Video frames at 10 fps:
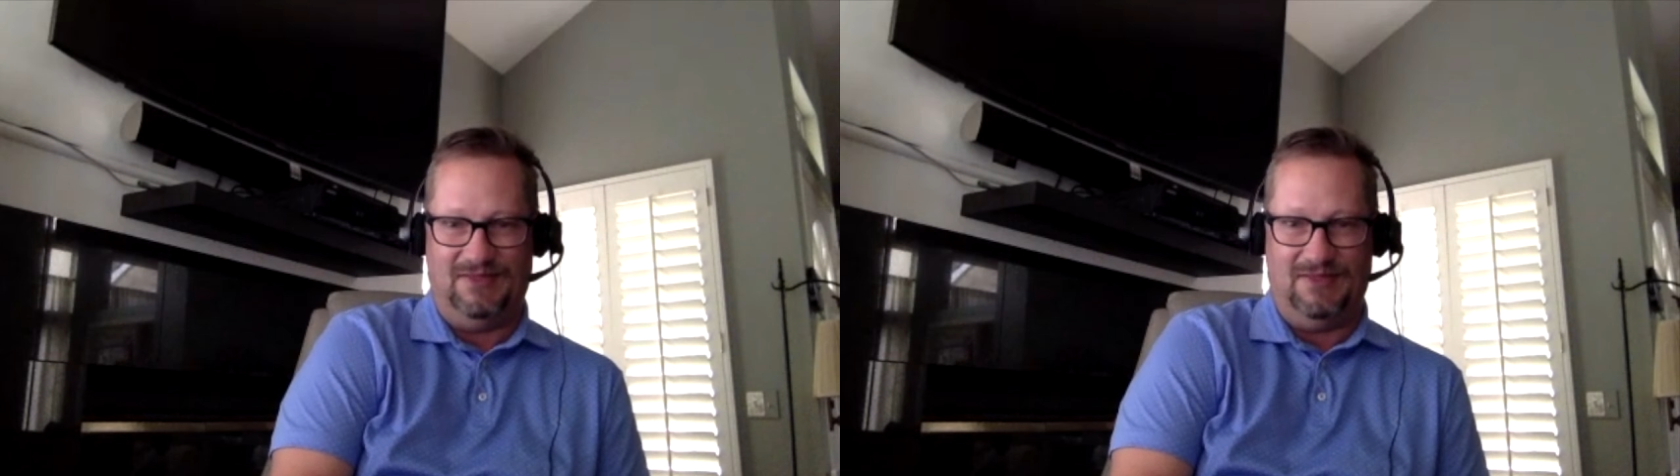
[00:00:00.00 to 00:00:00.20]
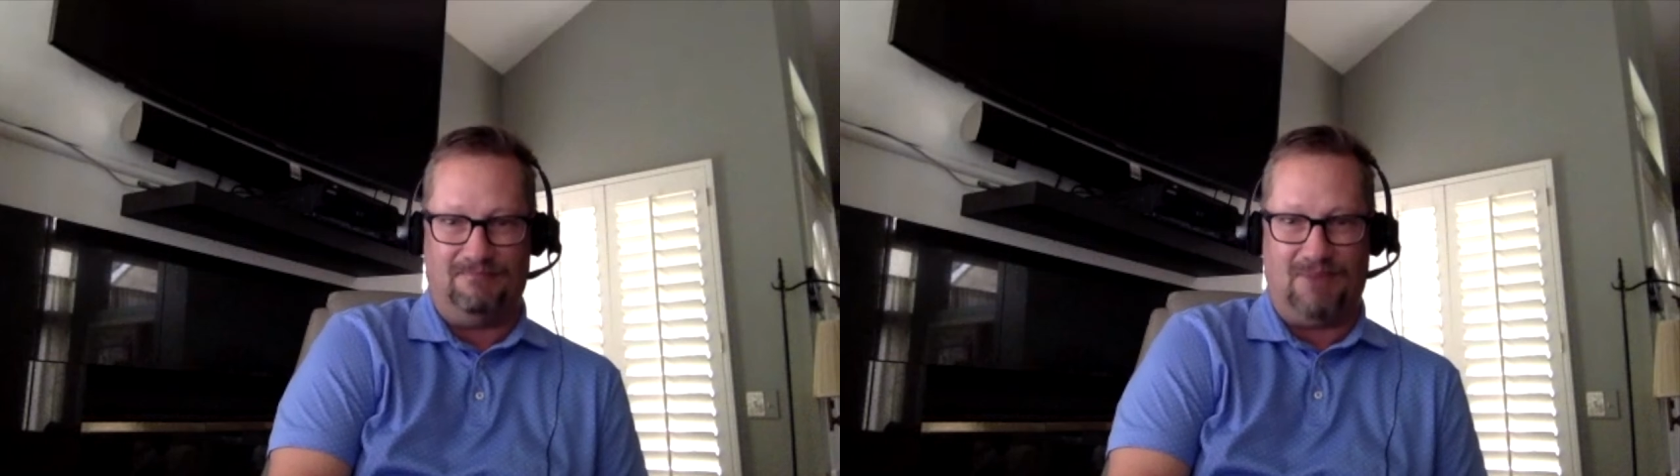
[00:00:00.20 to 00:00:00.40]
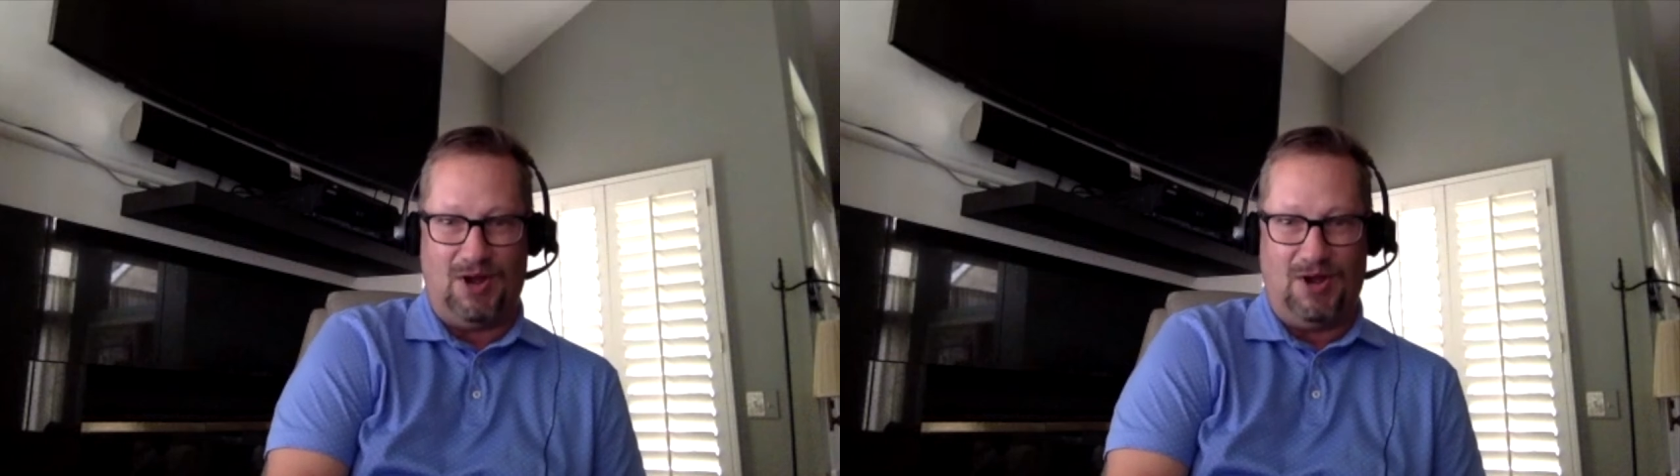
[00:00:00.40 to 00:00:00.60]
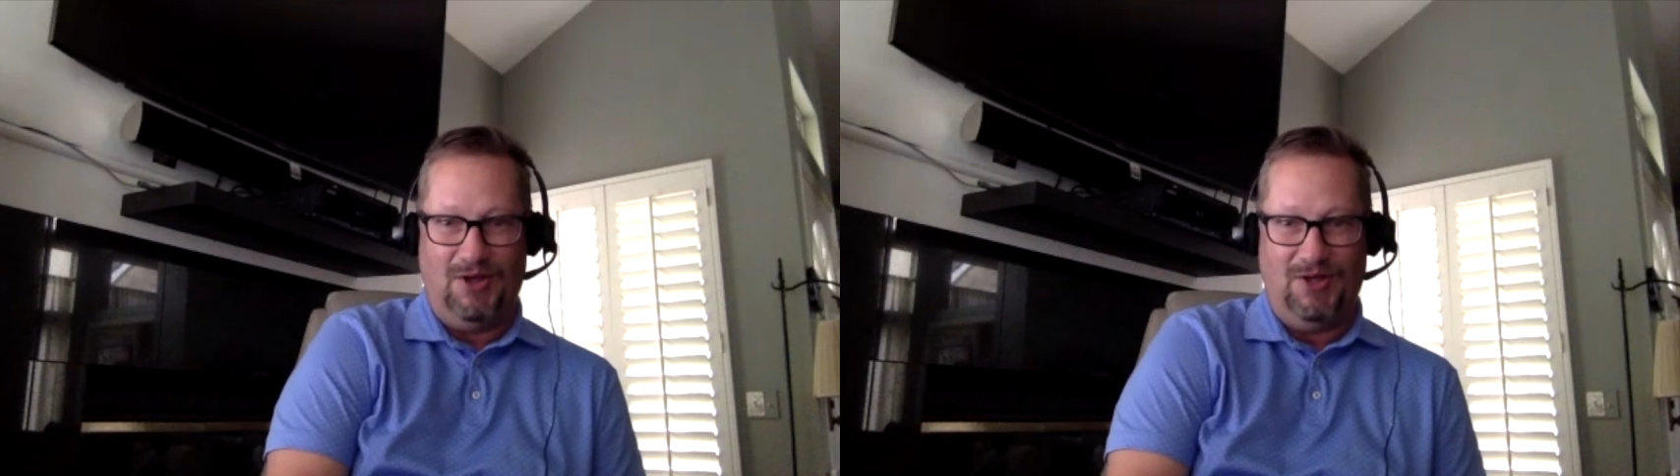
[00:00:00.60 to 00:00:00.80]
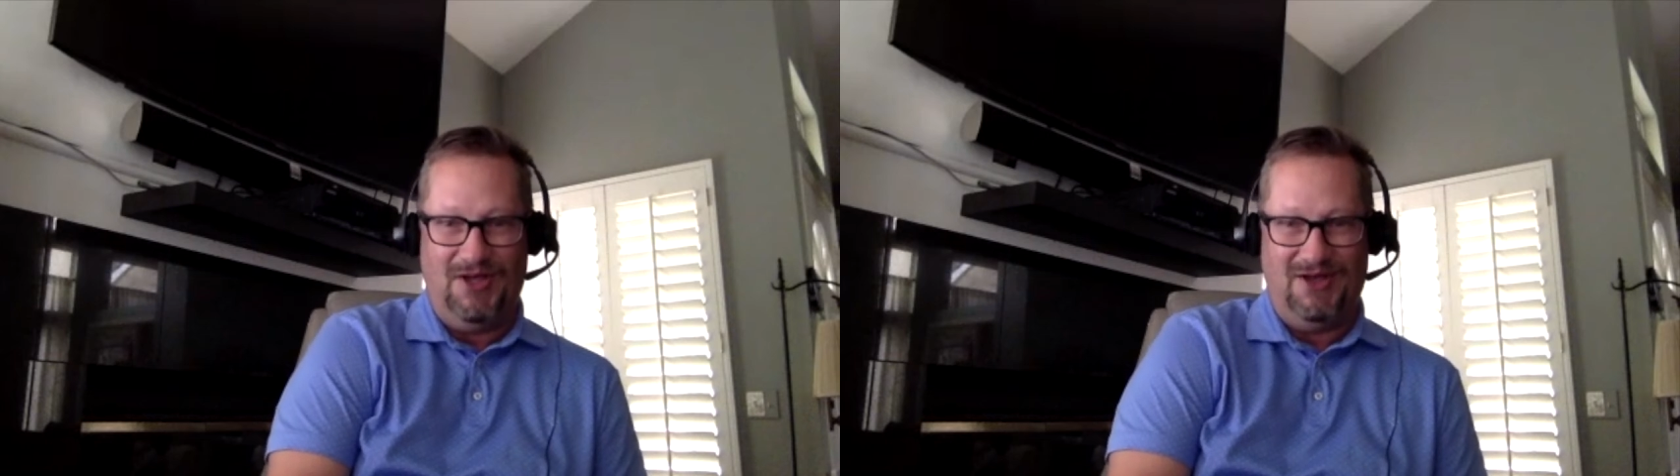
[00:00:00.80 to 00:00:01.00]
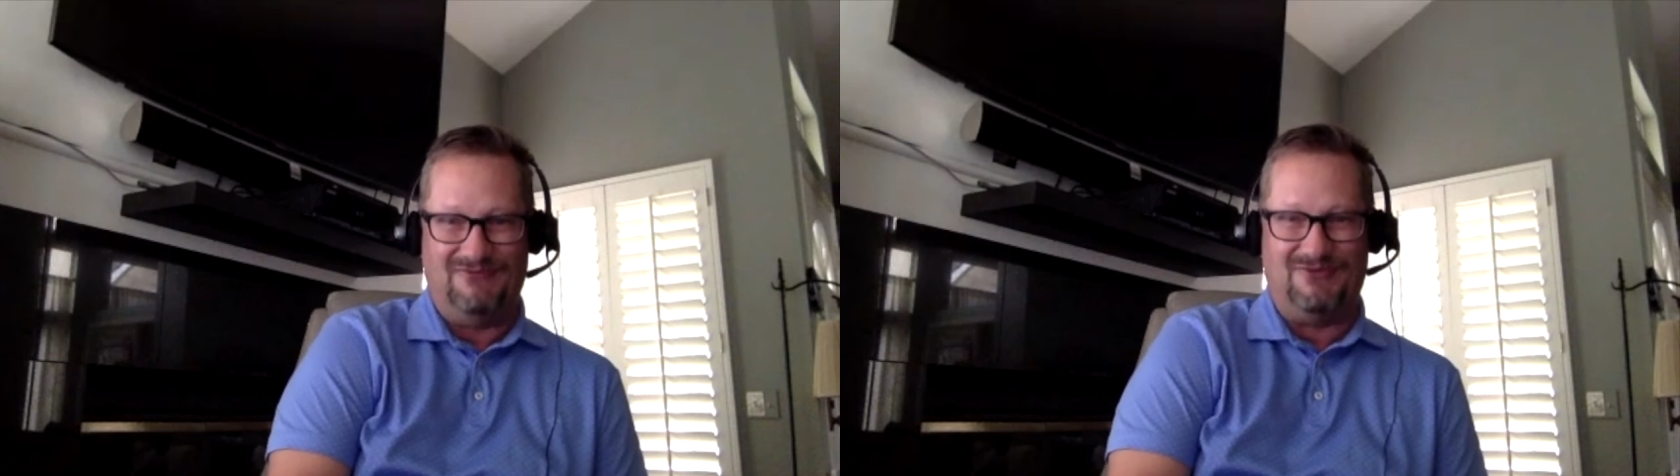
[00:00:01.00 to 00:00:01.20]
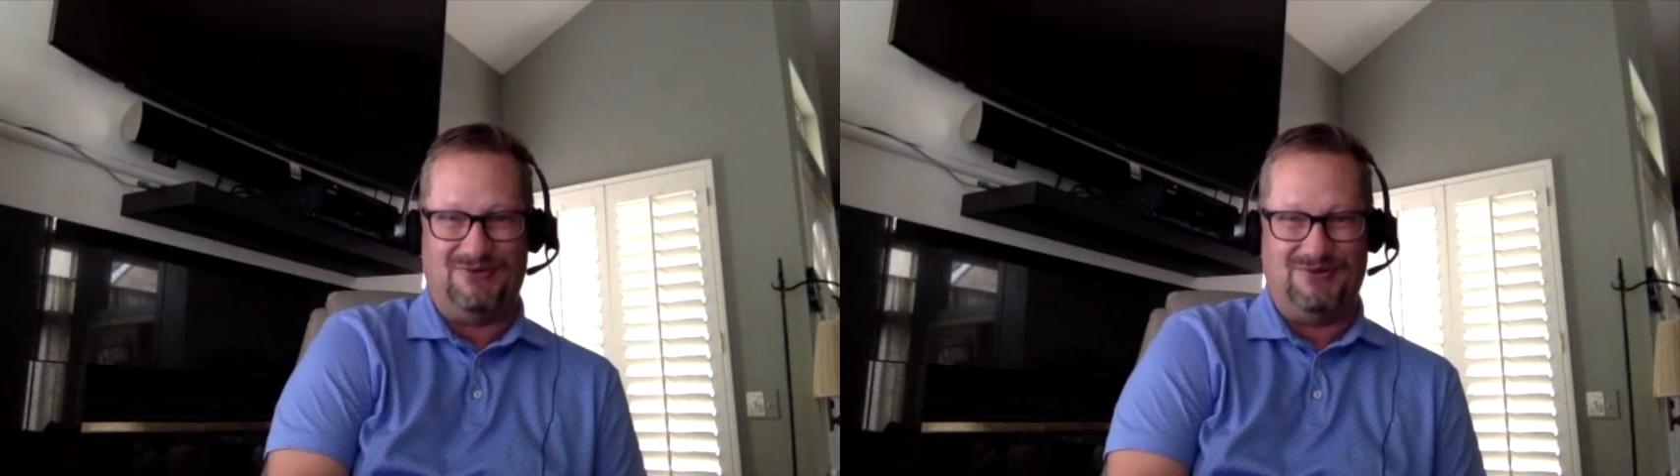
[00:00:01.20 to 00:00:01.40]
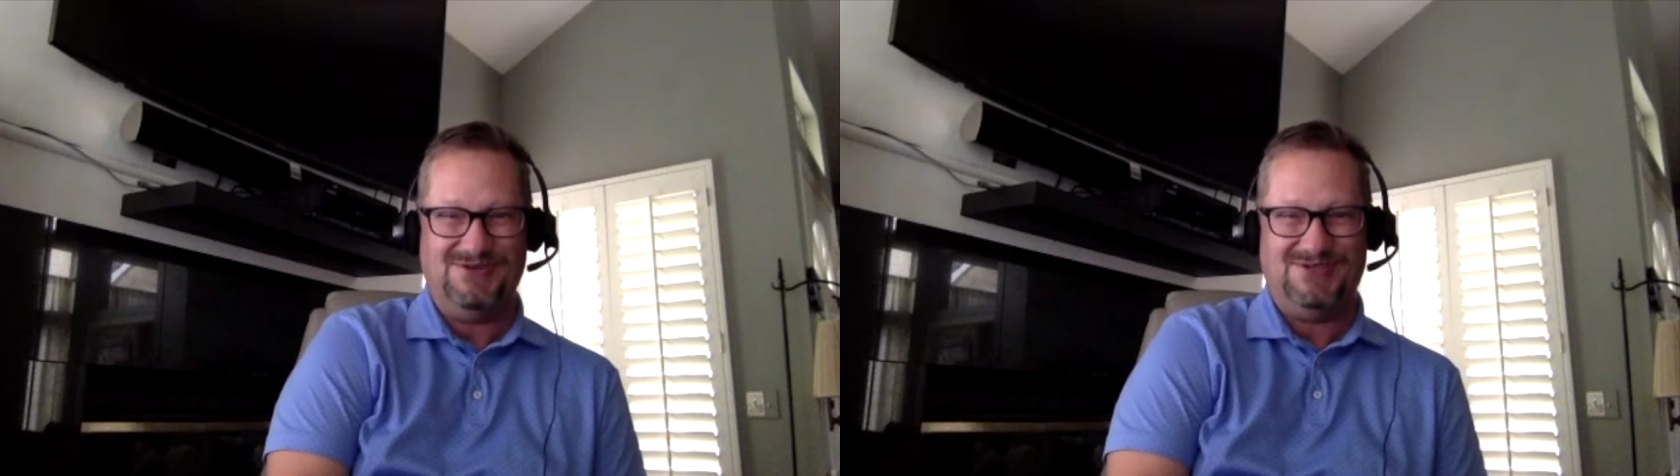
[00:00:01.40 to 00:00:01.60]
the ball, of
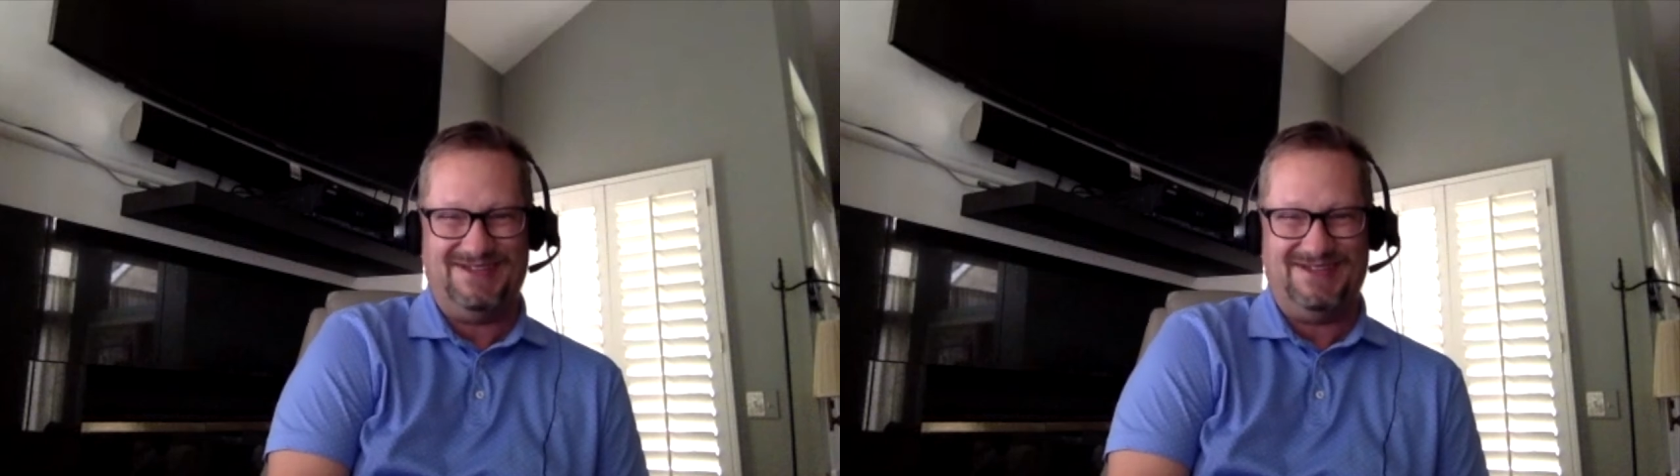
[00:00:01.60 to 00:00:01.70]
course.